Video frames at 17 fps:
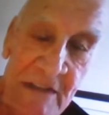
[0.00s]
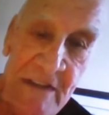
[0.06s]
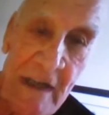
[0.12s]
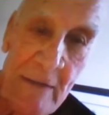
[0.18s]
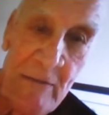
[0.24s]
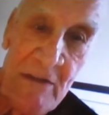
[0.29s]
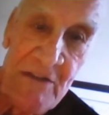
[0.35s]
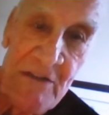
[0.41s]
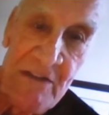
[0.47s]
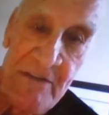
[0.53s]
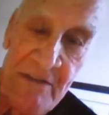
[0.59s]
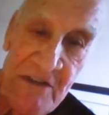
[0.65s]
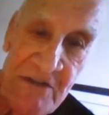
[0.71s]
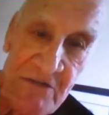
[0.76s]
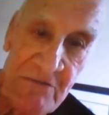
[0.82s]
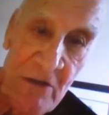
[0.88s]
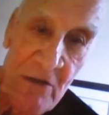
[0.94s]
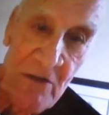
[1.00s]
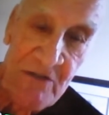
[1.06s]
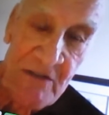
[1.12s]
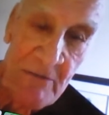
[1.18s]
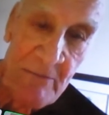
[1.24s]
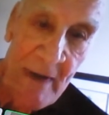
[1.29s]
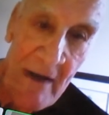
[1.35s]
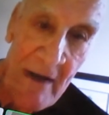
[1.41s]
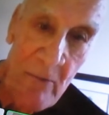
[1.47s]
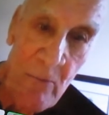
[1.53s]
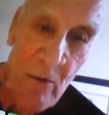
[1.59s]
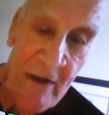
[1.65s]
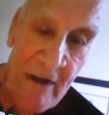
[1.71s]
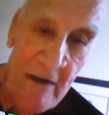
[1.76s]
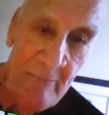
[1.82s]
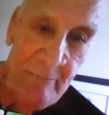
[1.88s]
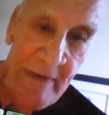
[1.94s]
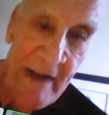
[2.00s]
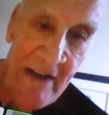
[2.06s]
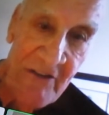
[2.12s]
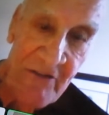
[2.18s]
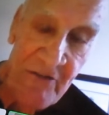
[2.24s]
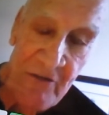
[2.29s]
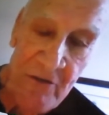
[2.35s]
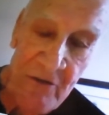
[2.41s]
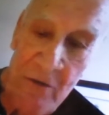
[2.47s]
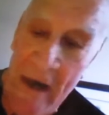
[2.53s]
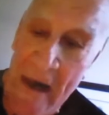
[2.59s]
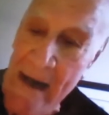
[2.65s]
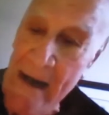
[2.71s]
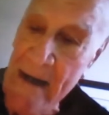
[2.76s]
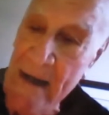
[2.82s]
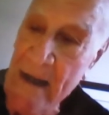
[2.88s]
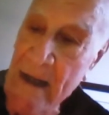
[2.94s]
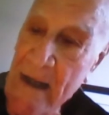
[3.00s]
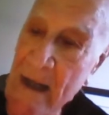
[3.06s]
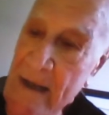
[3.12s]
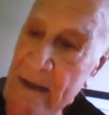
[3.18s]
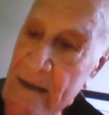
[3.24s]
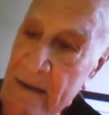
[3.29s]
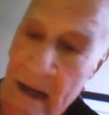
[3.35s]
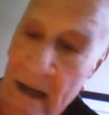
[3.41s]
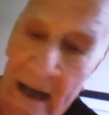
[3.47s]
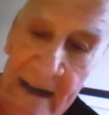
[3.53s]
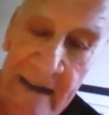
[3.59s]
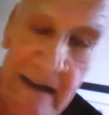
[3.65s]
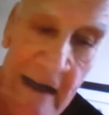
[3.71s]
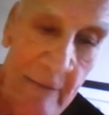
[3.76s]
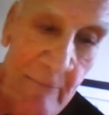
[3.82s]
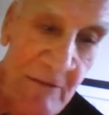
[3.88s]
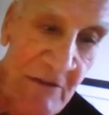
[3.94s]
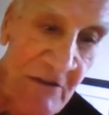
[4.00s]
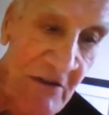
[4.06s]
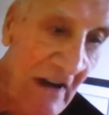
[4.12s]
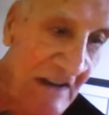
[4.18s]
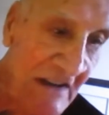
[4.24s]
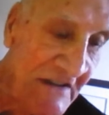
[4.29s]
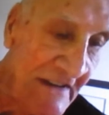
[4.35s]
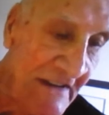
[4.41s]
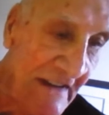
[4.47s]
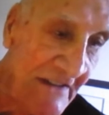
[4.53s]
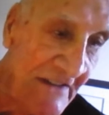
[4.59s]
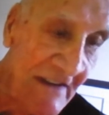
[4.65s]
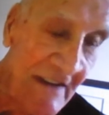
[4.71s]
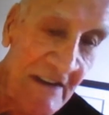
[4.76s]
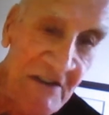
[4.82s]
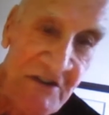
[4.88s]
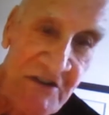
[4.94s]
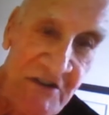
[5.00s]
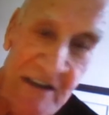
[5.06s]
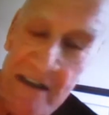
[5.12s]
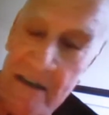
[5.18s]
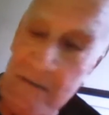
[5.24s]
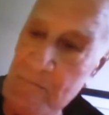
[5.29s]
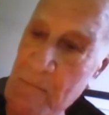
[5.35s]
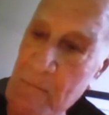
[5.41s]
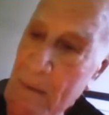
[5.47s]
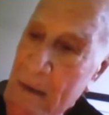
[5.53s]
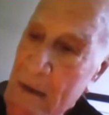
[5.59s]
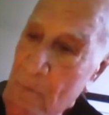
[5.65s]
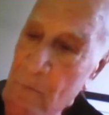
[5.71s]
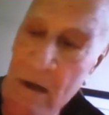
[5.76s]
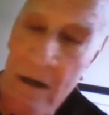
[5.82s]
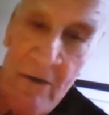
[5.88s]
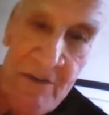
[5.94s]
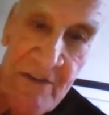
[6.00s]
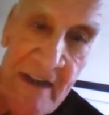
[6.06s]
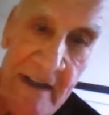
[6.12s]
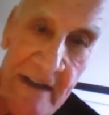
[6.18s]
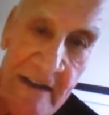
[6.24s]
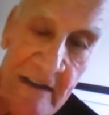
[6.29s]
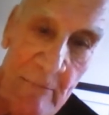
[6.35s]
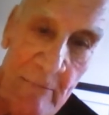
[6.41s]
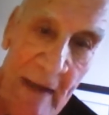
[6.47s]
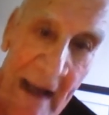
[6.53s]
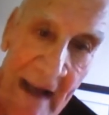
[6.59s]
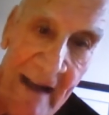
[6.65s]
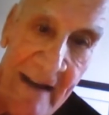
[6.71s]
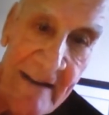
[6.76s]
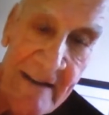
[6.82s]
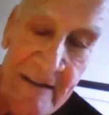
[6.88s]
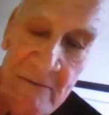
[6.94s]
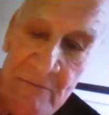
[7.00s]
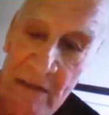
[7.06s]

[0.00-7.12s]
the doubles, the fish rolls, the one-arm pass-through. And the guy came charging into the gym where I was hitting the bag.